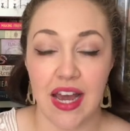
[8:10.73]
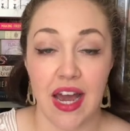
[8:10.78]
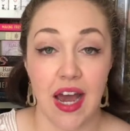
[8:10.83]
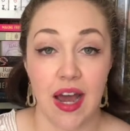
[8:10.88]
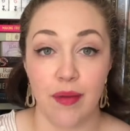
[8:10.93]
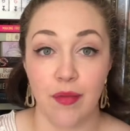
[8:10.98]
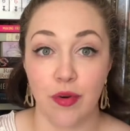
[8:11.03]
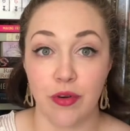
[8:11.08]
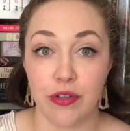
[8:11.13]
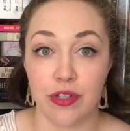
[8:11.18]

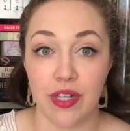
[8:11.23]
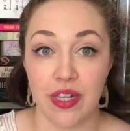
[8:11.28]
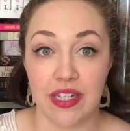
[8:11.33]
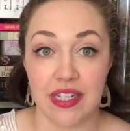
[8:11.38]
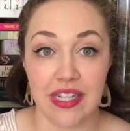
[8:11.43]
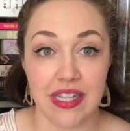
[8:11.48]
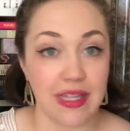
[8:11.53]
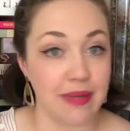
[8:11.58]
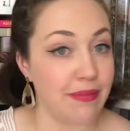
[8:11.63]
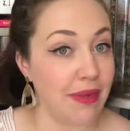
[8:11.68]
Um, also
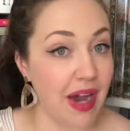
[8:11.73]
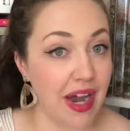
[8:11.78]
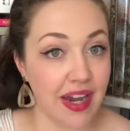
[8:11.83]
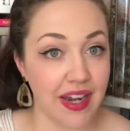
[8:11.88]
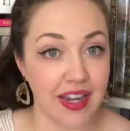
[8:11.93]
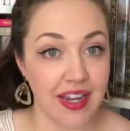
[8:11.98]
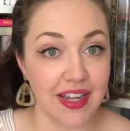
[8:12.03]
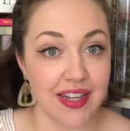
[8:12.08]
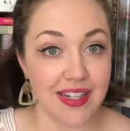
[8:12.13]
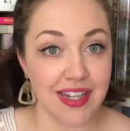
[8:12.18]
into the
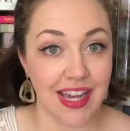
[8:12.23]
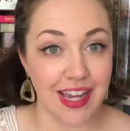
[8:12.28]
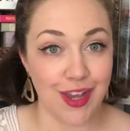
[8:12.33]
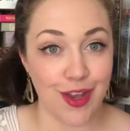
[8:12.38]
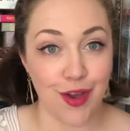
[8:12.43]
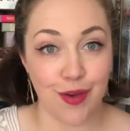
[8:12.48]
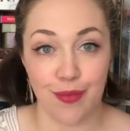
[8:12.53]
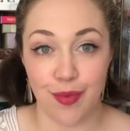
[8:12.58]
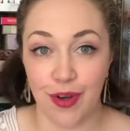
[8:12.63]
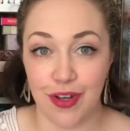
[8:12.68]
market, like
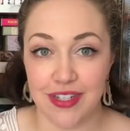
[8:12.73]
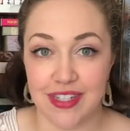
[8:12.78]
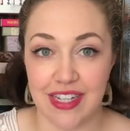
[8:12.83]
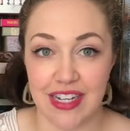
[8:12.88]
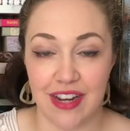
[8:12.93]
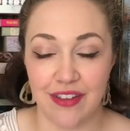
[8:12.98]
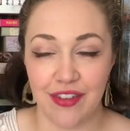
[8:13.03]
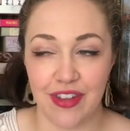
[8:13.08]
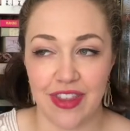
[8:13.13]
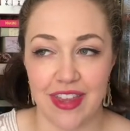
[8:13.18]
her boss and
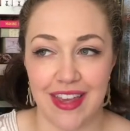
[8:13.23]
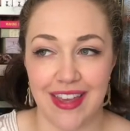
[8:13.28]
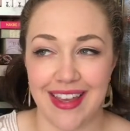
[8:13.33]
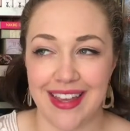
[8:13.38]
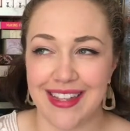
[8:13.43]
everything.